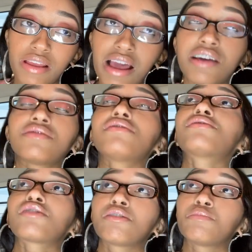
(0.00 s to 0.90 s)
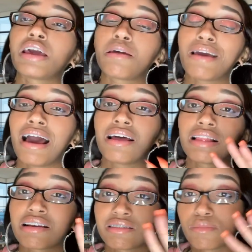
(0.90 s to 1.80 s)
yeah, his Instagram name had
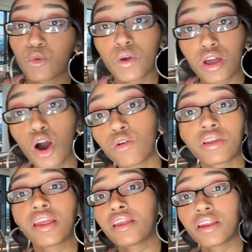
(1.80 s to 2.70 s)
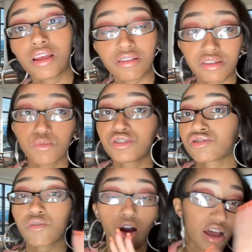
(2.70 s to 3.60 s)
like something with coding in it, so we're just
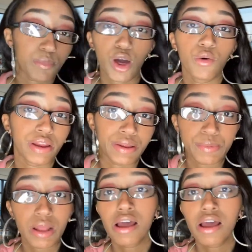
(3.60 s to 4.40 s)
gonna call him Codeine.